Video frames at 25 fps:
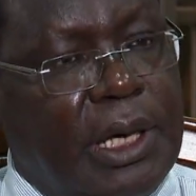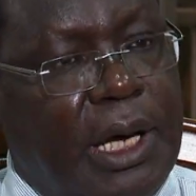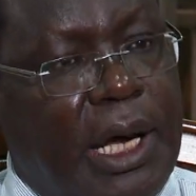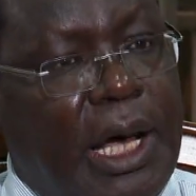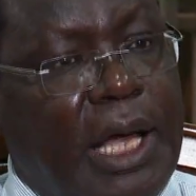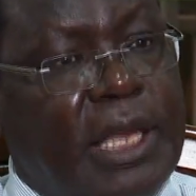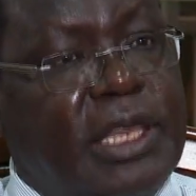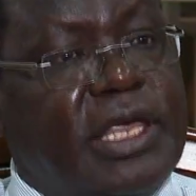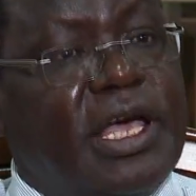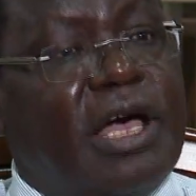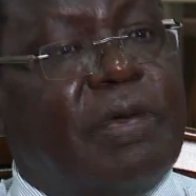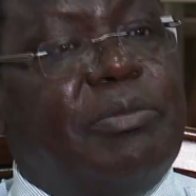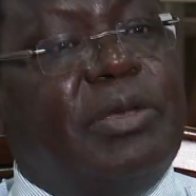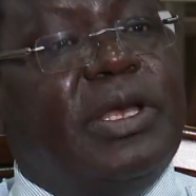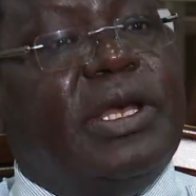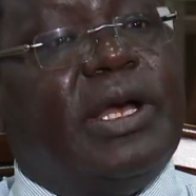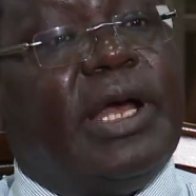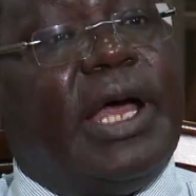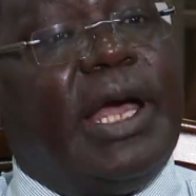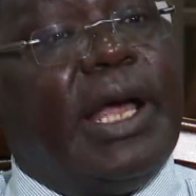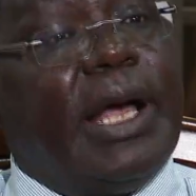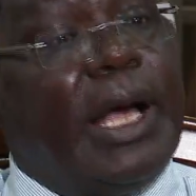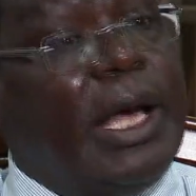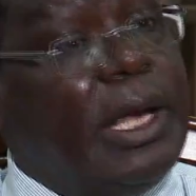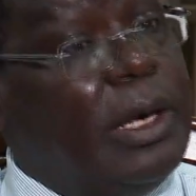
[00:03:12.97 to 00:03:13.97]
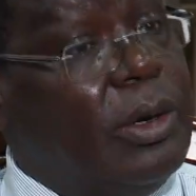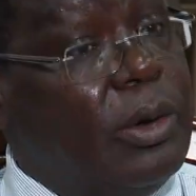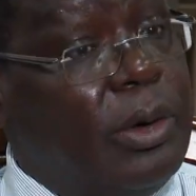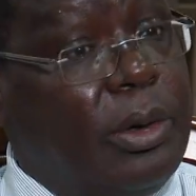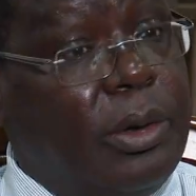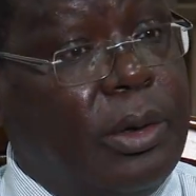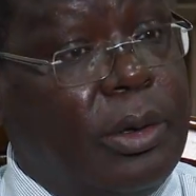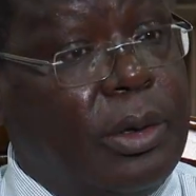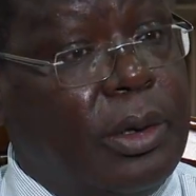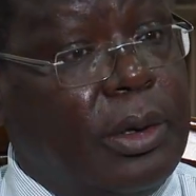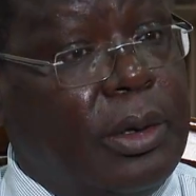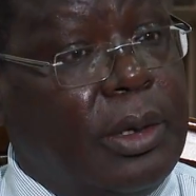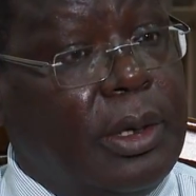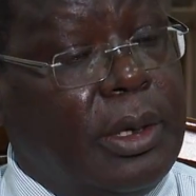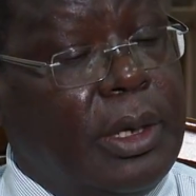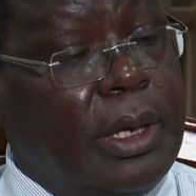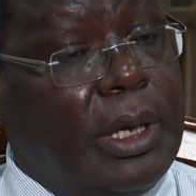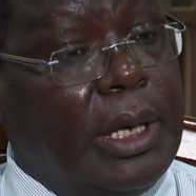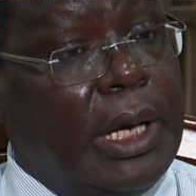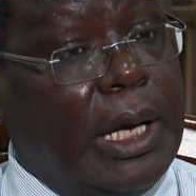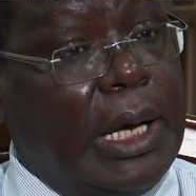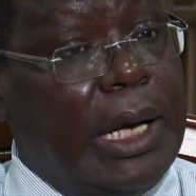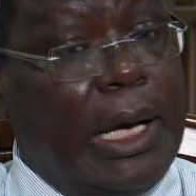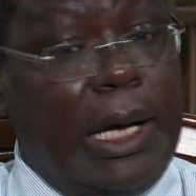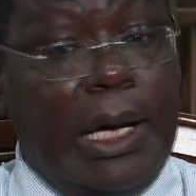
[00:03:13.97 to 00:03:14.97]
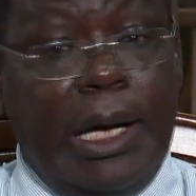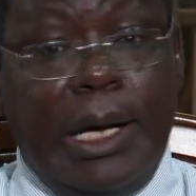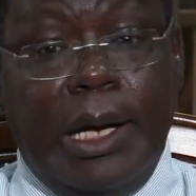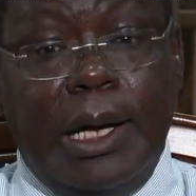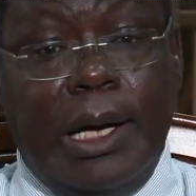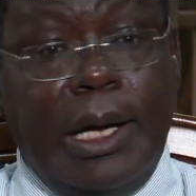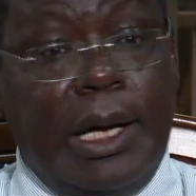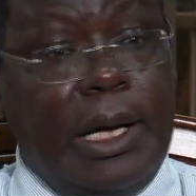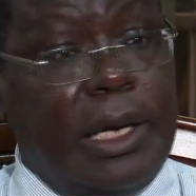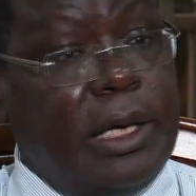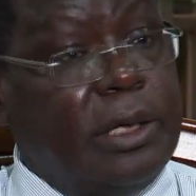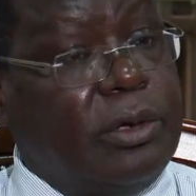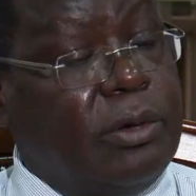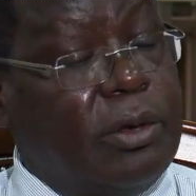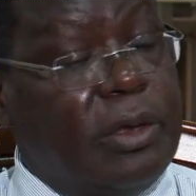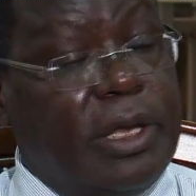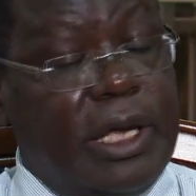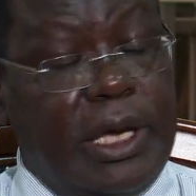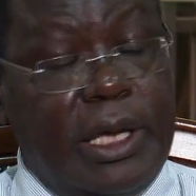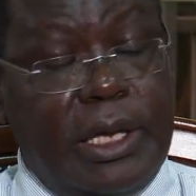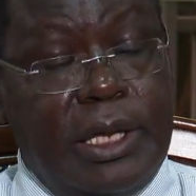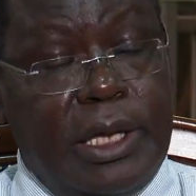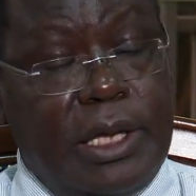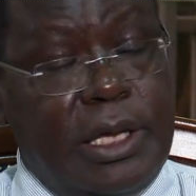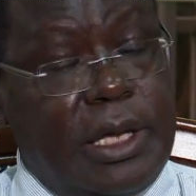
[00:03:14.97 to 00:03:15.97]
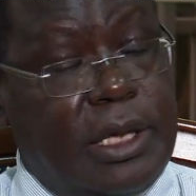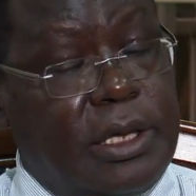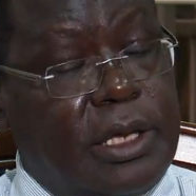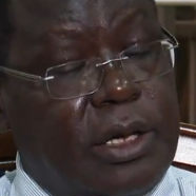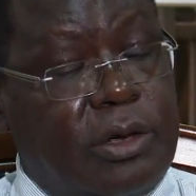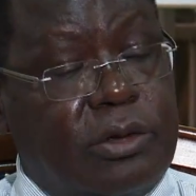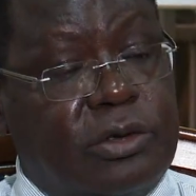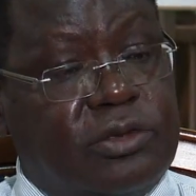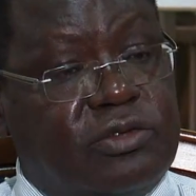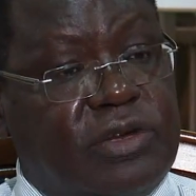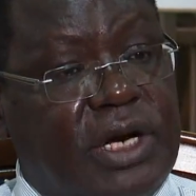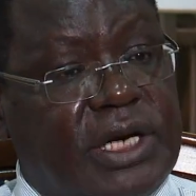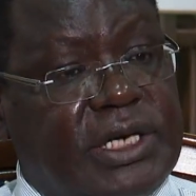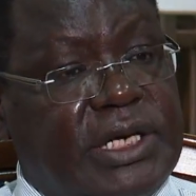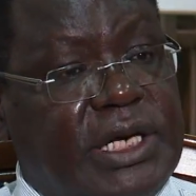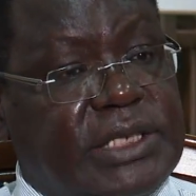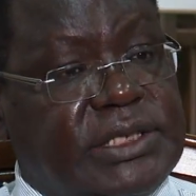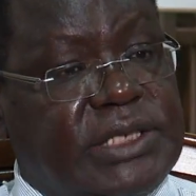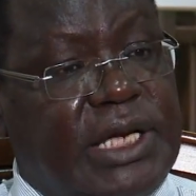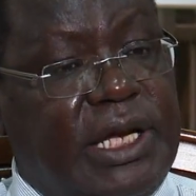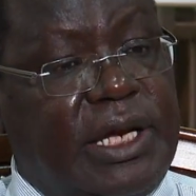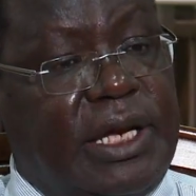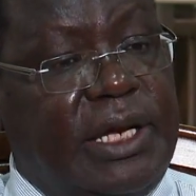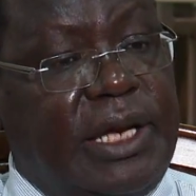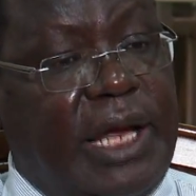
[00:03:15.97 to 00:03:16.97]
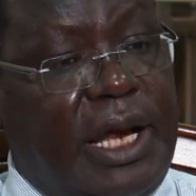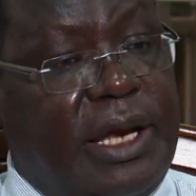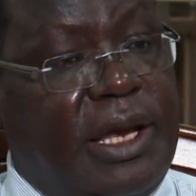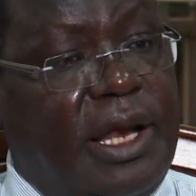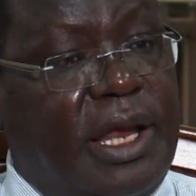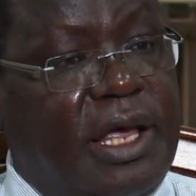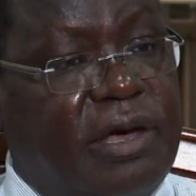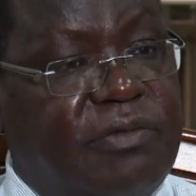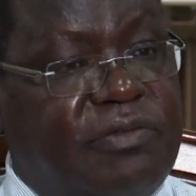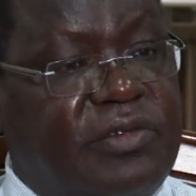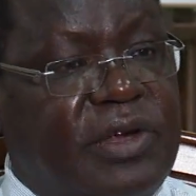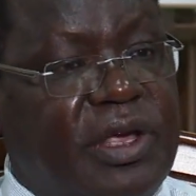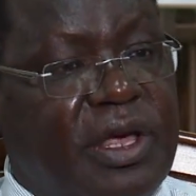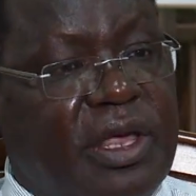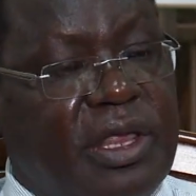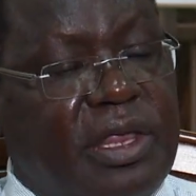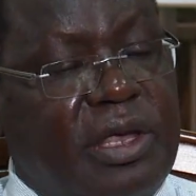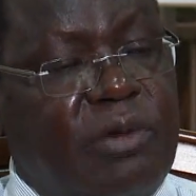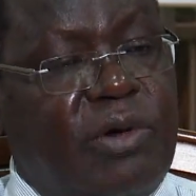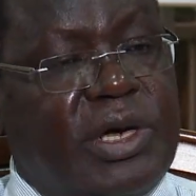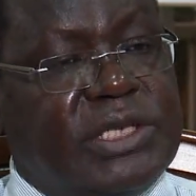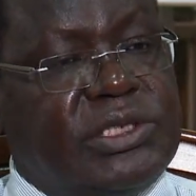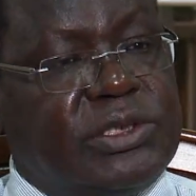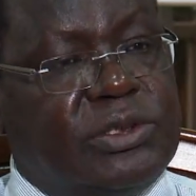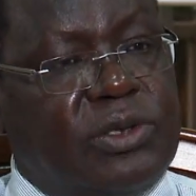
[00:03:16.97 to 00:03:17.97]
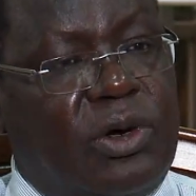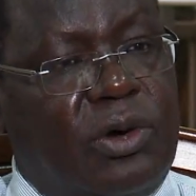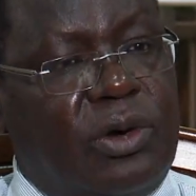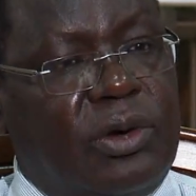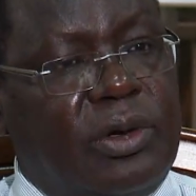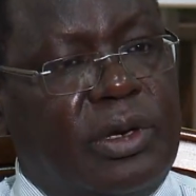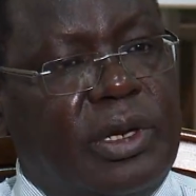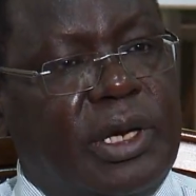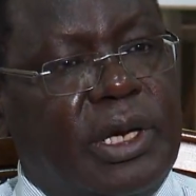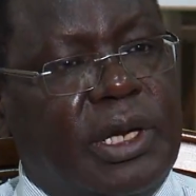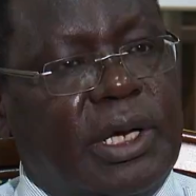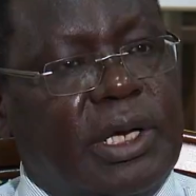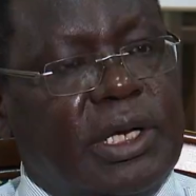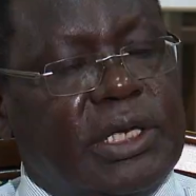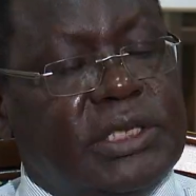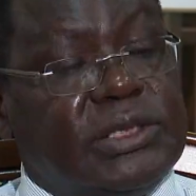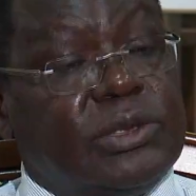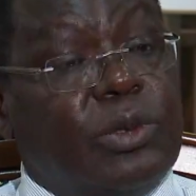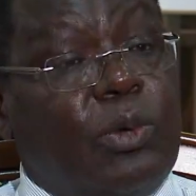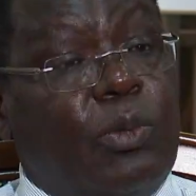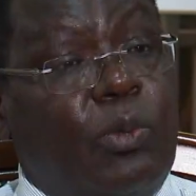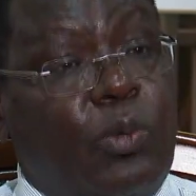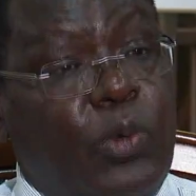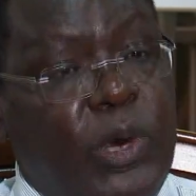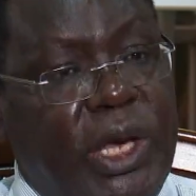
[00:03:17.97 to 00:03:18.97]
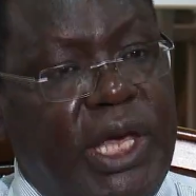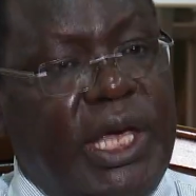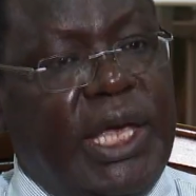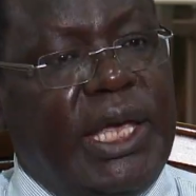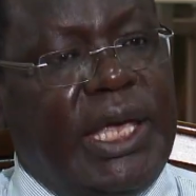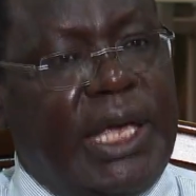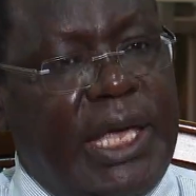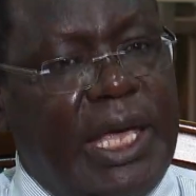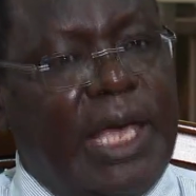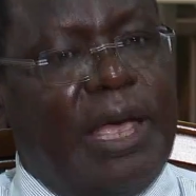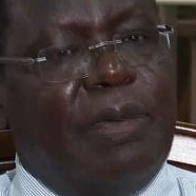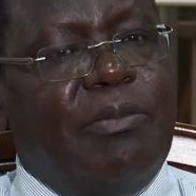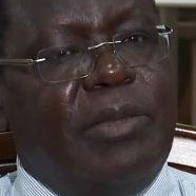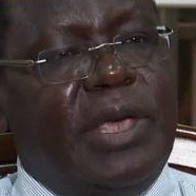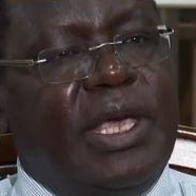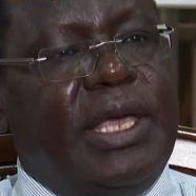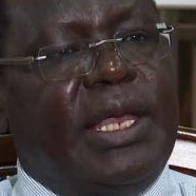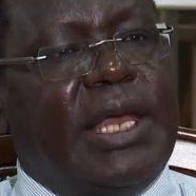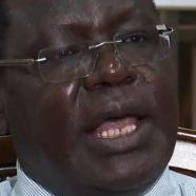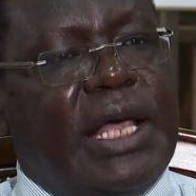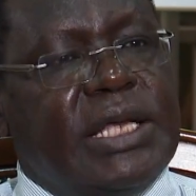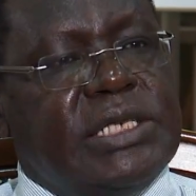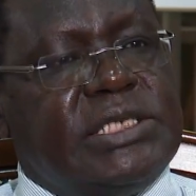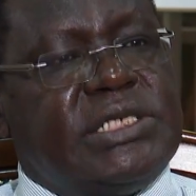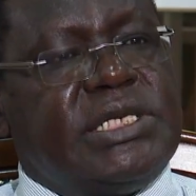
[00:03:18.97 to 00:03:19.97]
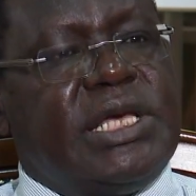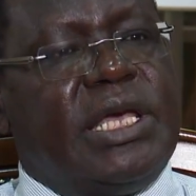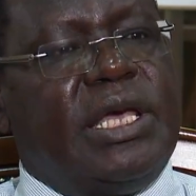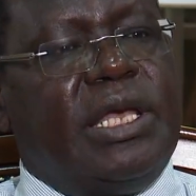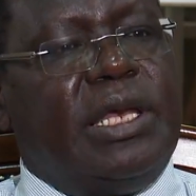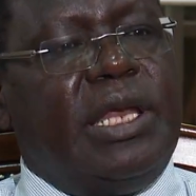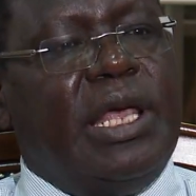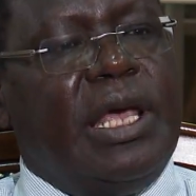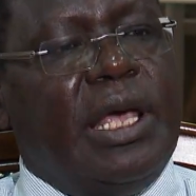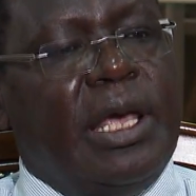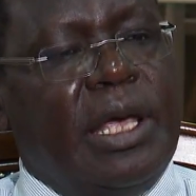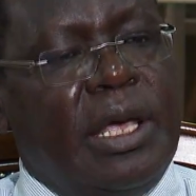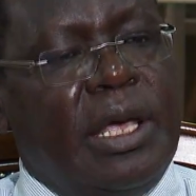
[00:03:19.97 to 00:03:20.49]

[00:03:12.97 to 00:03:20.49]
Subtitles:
And they have been lying idle. The contractors had left. They were stalled. So we came in and said,